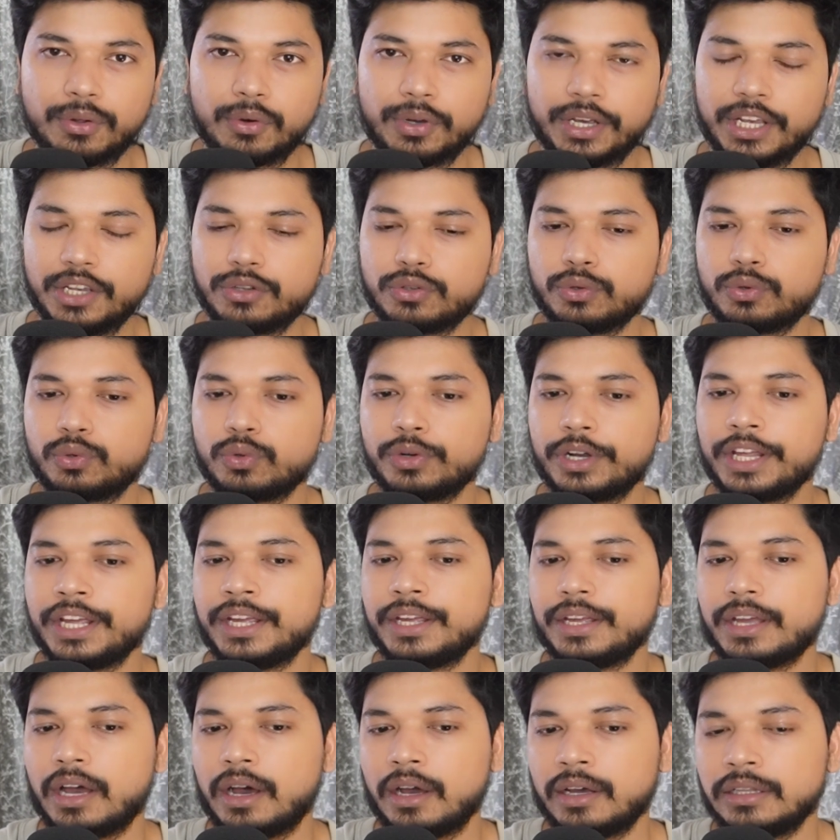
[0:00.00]
Okay, so
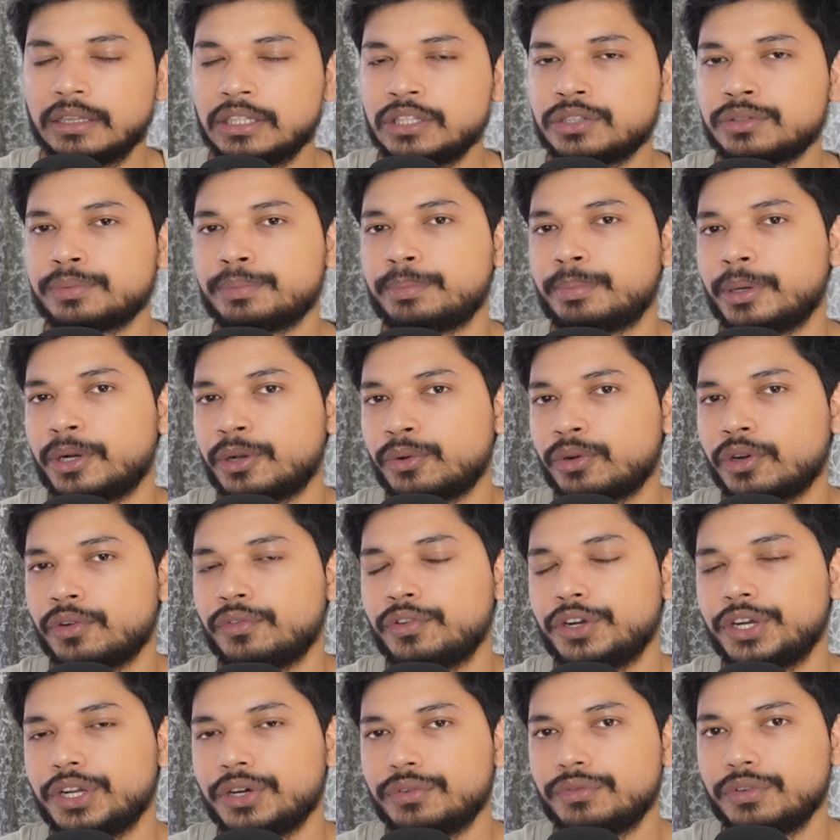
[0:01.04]
today in this particular
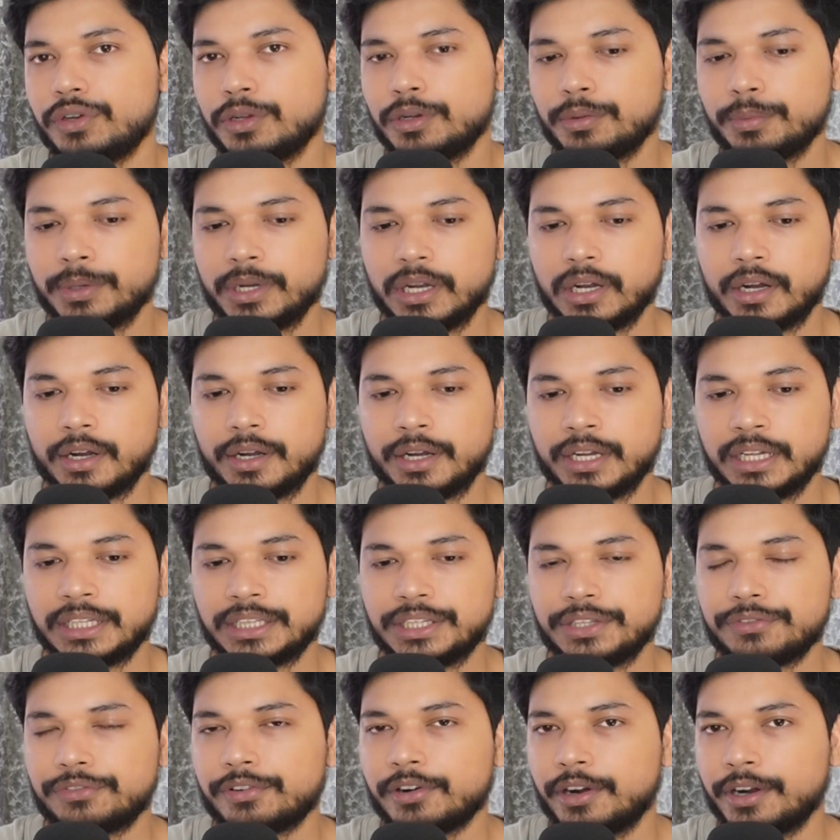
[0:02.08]
video we will be learning
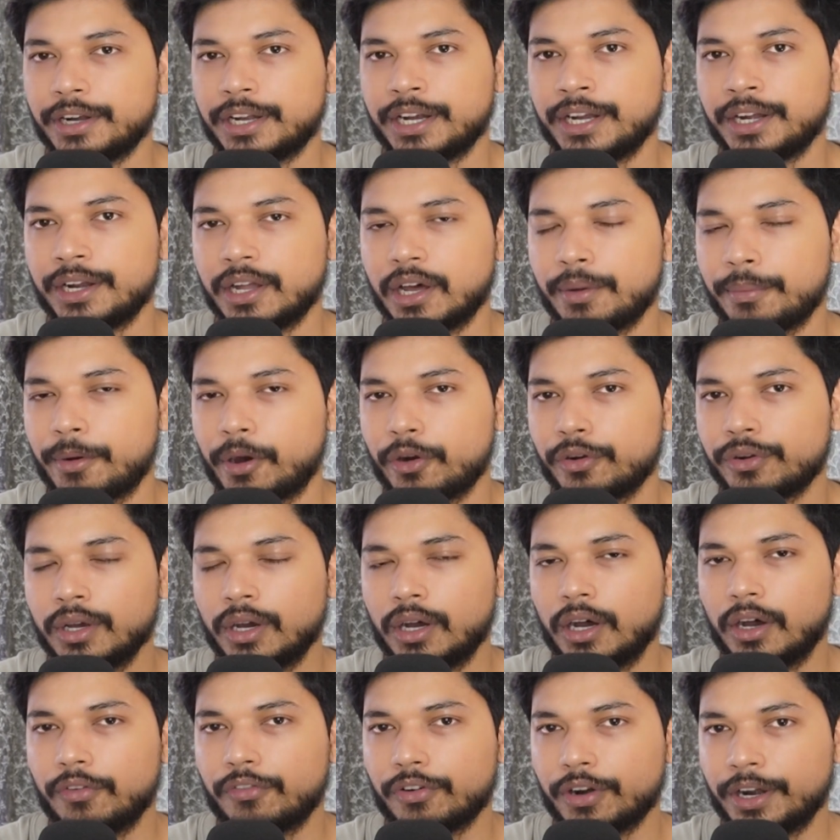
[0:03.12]
the front end about
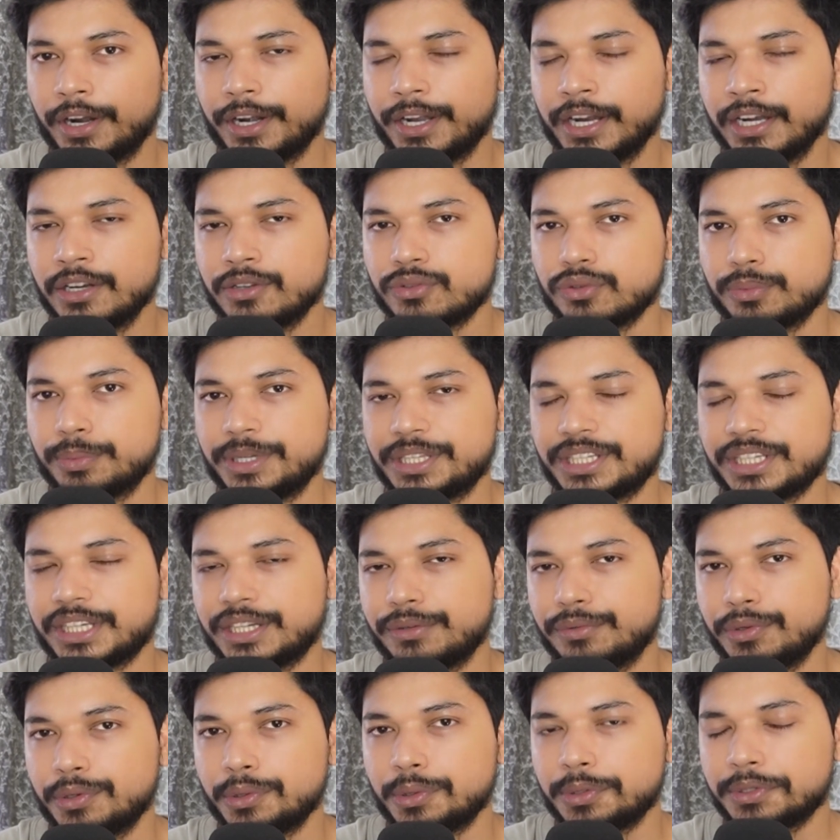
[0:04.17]
front end. So basically
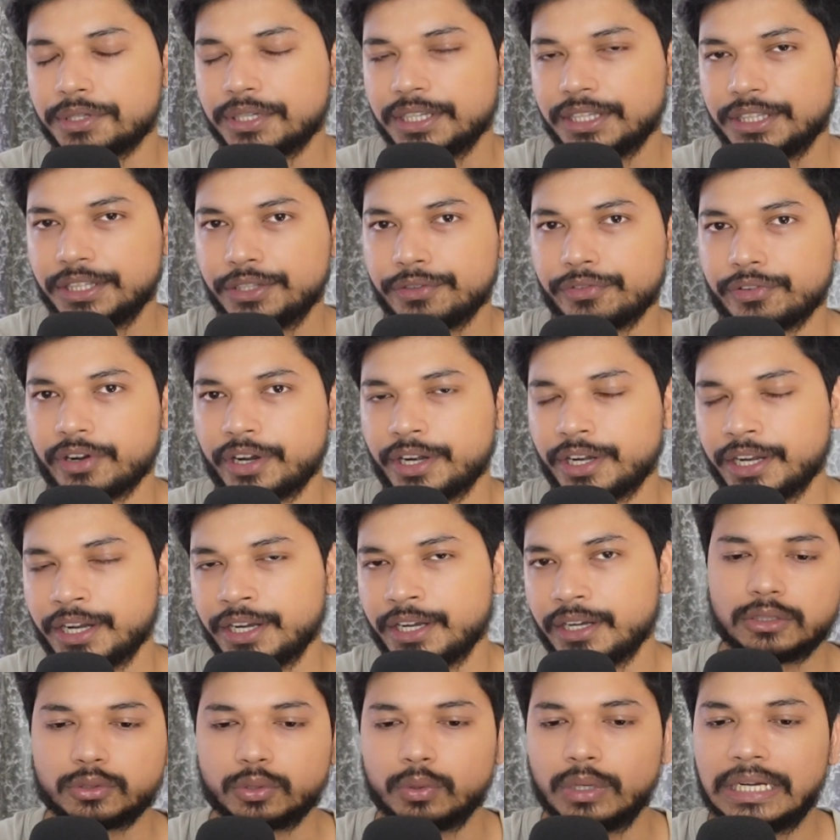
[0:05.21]
we will see the front
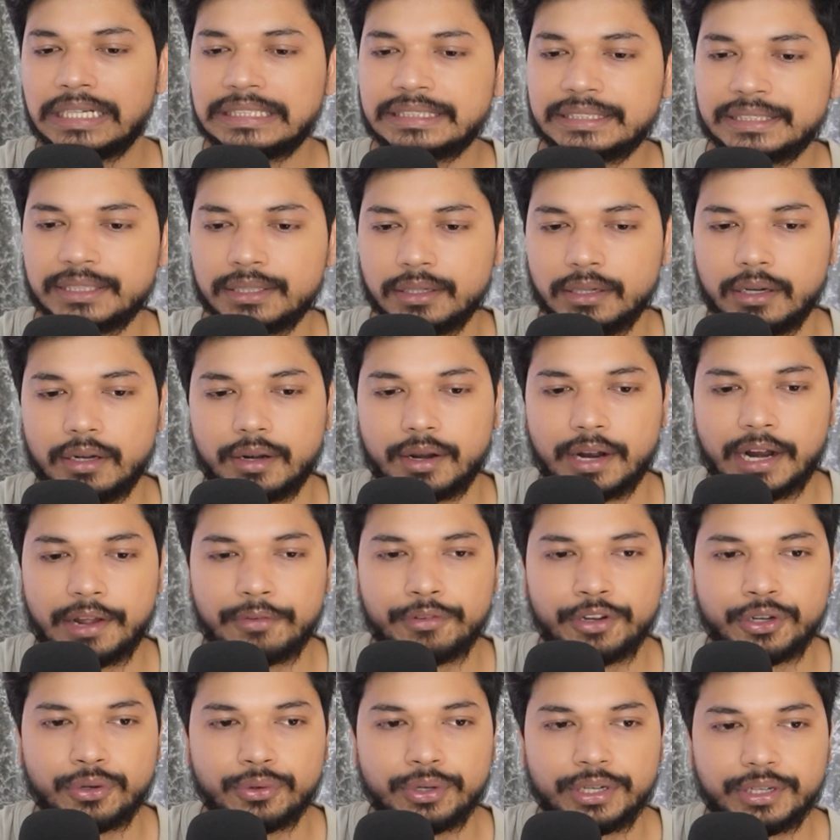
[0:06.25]
end. So let's dive
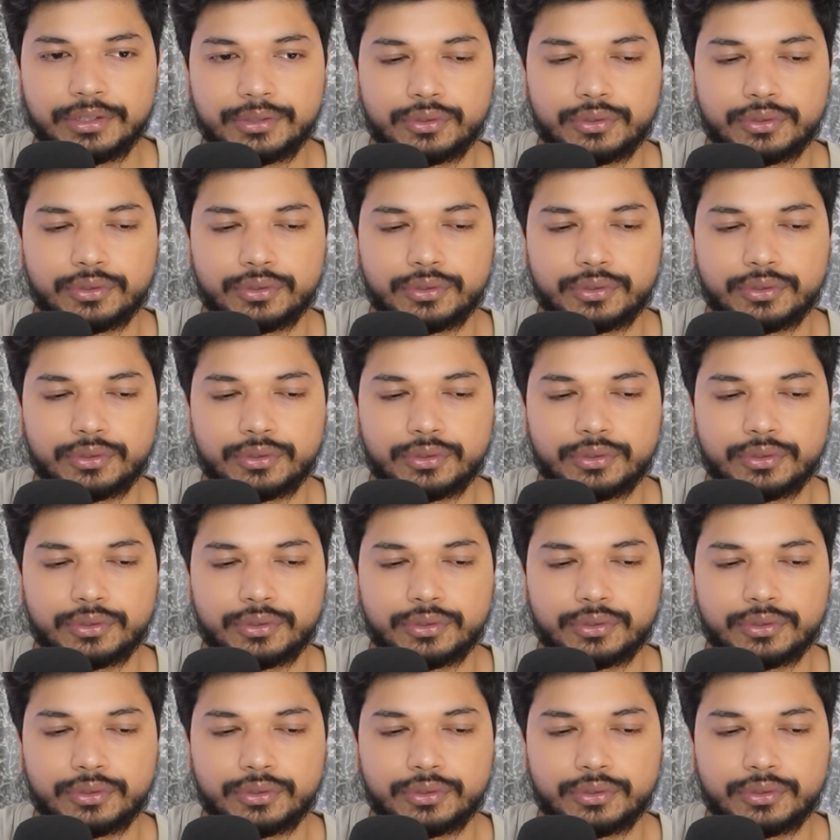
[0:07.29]
into it.